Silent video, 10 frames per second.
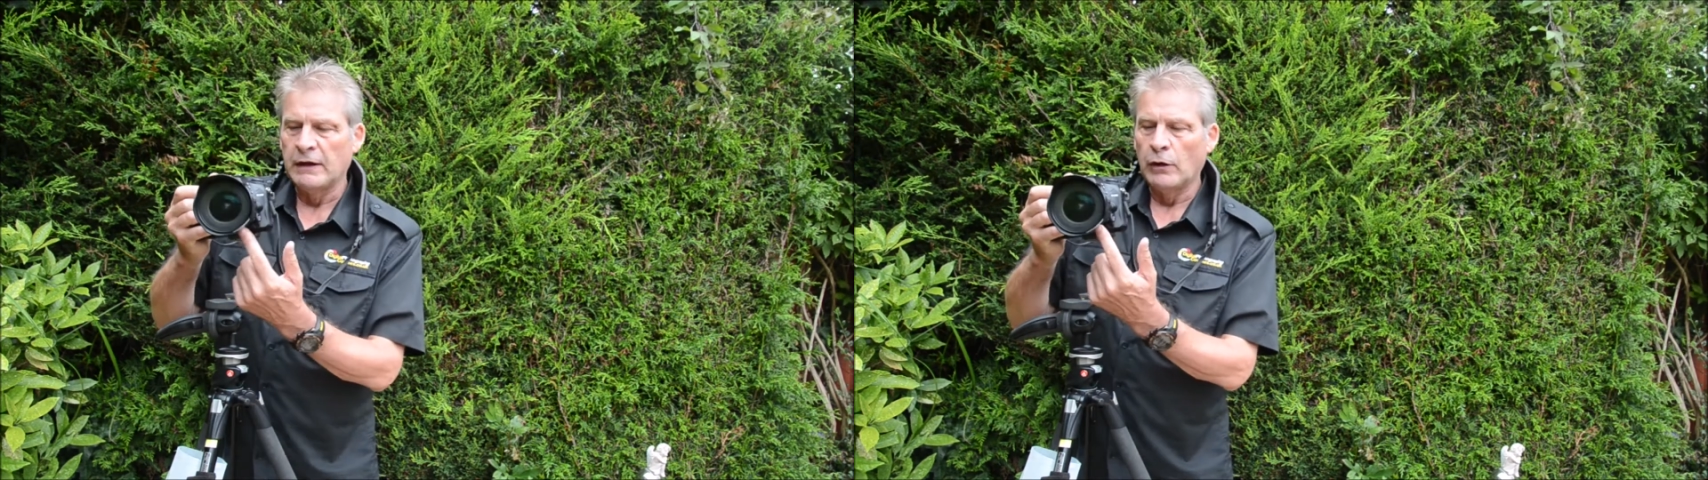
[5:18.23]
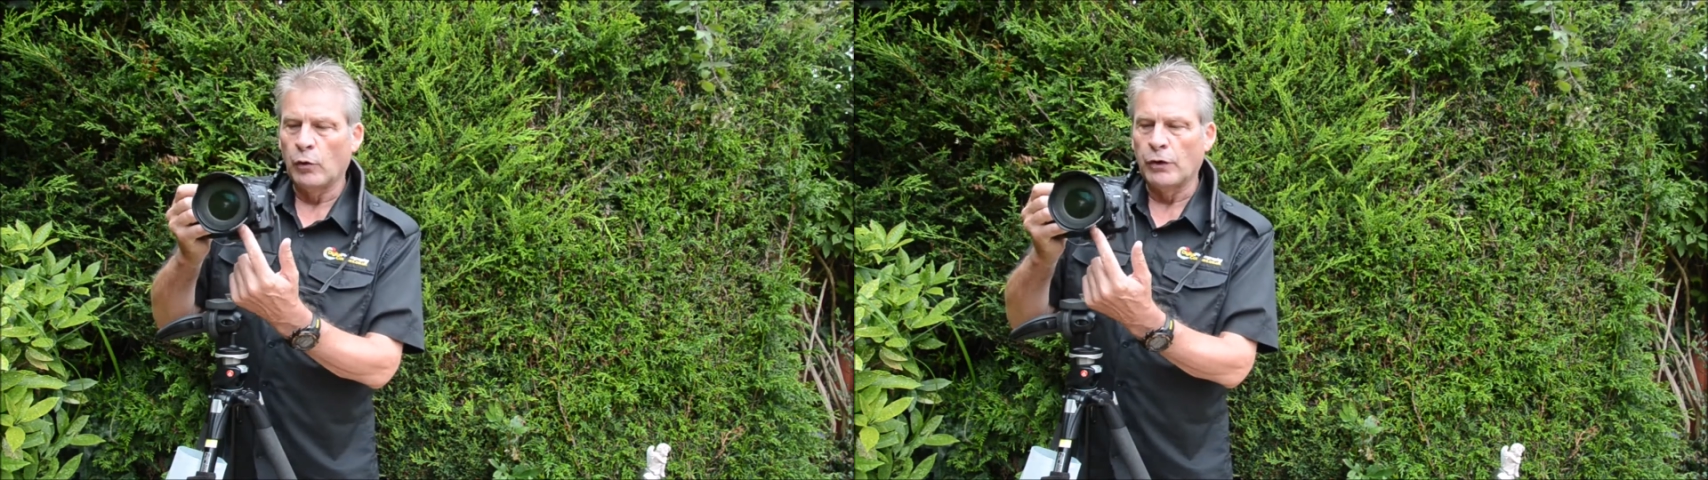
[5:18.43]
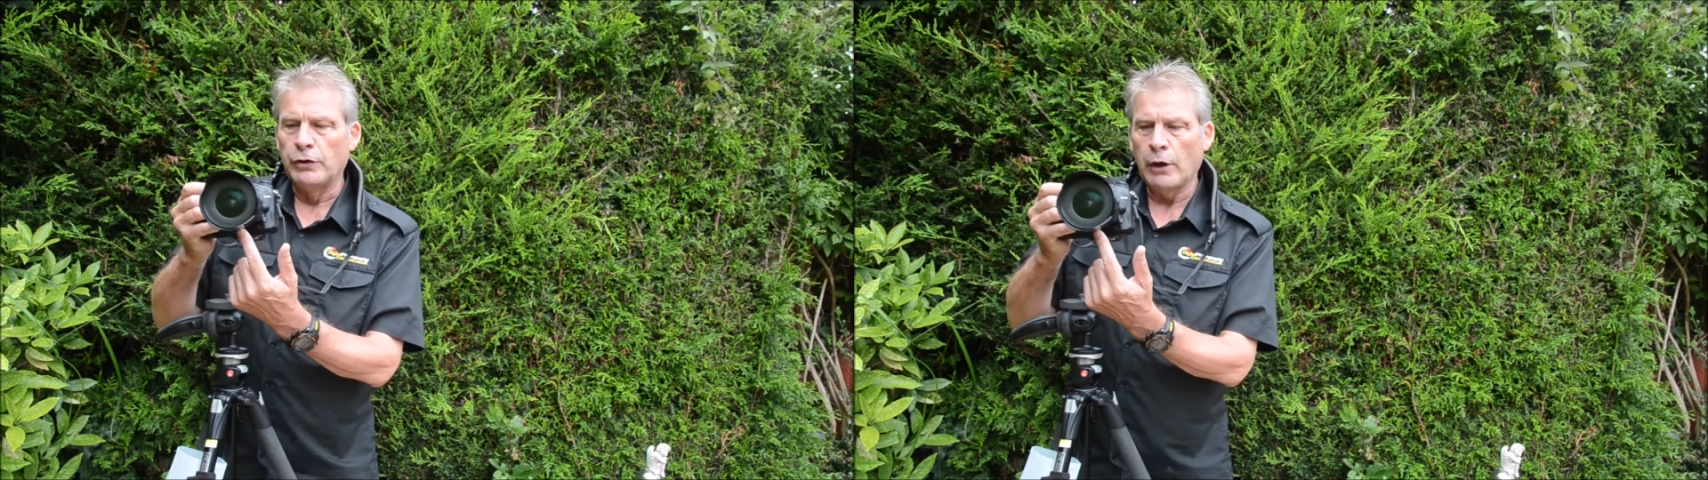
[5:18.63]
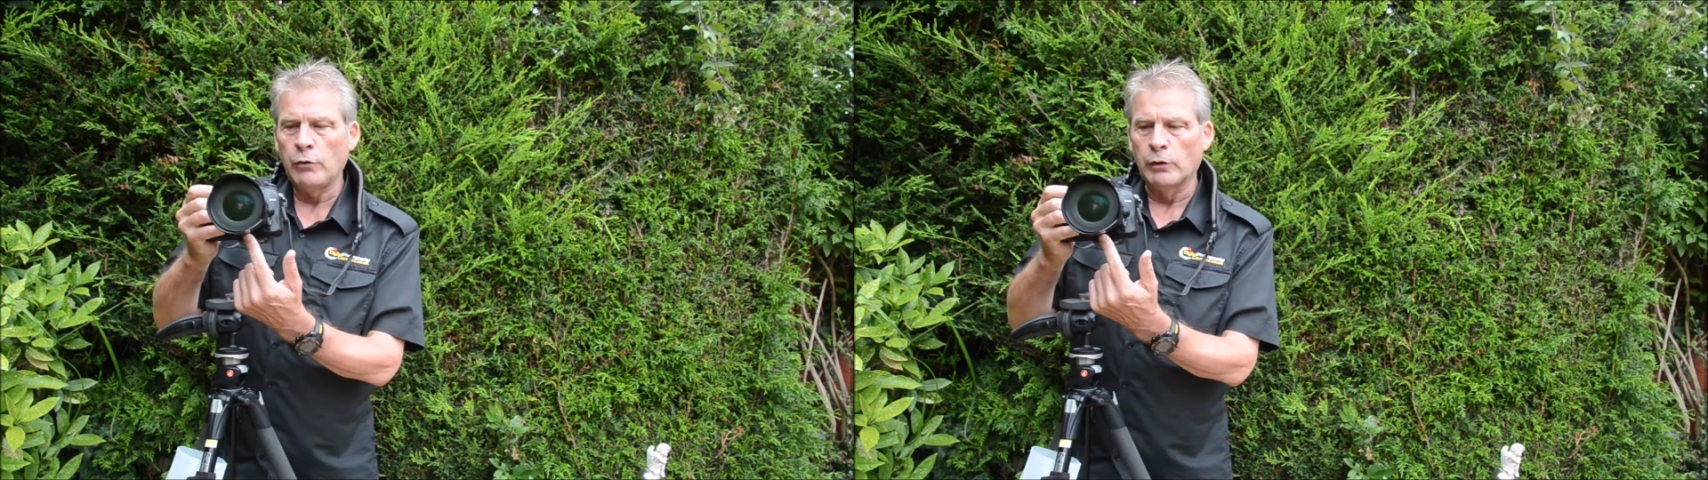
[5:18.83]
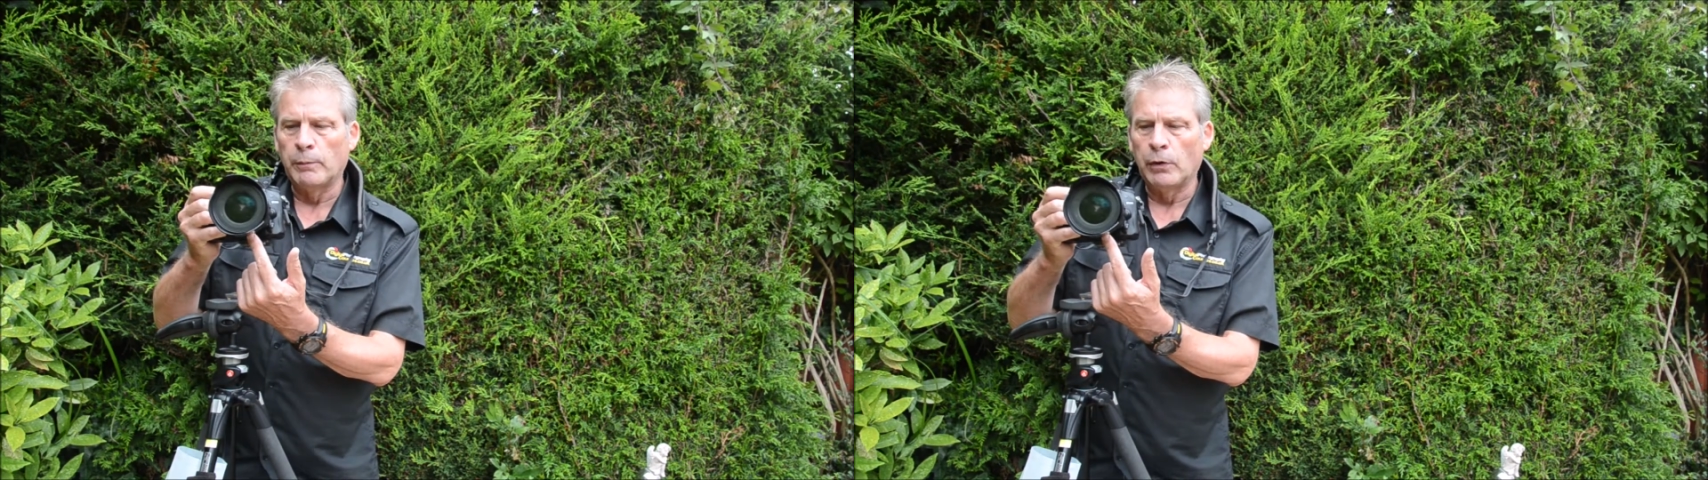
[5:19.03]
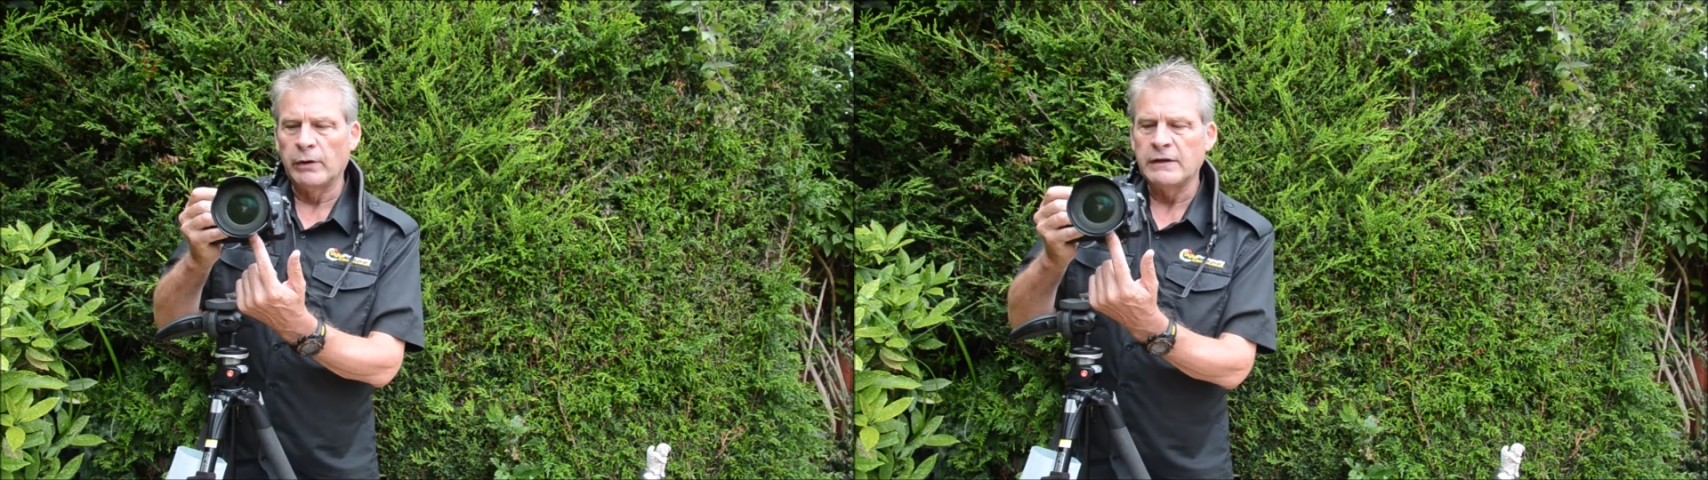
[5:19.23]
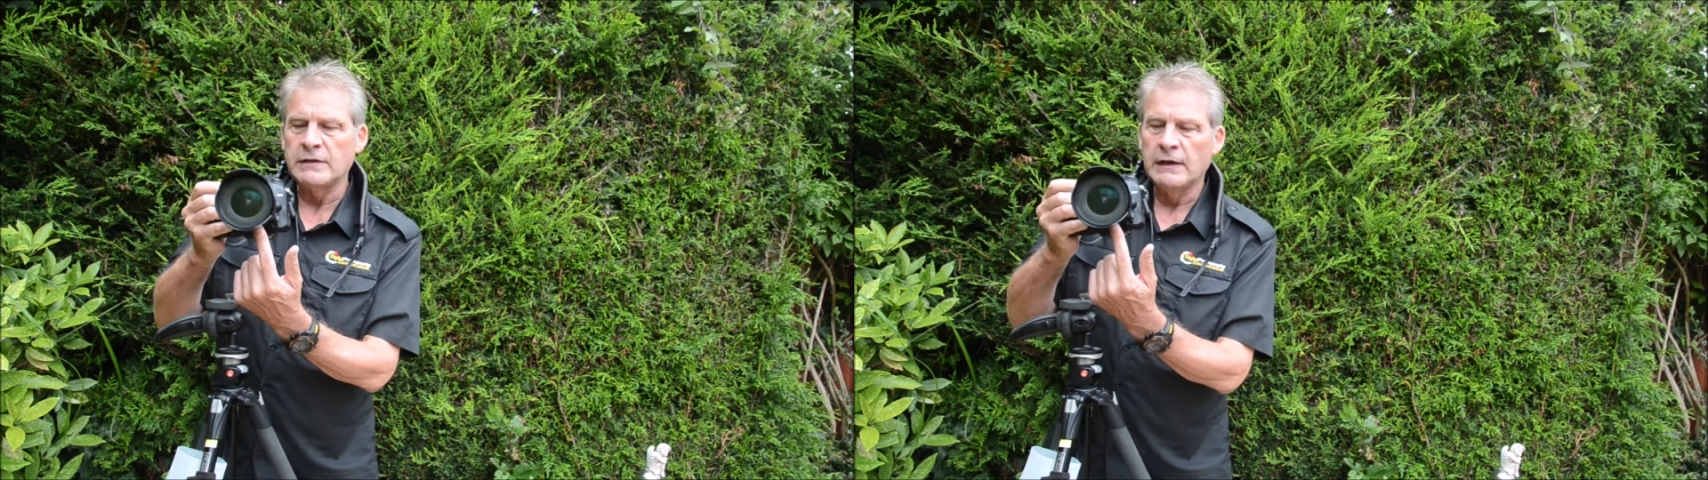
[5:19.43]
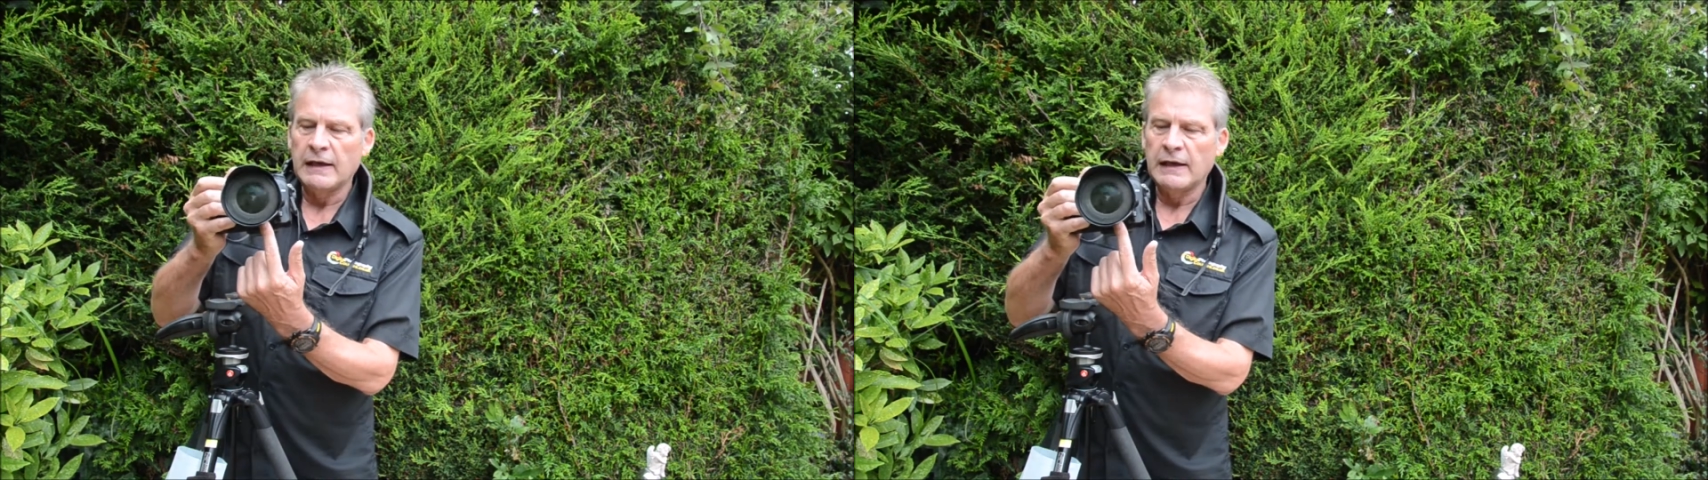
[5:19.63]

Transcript: or the nodal point,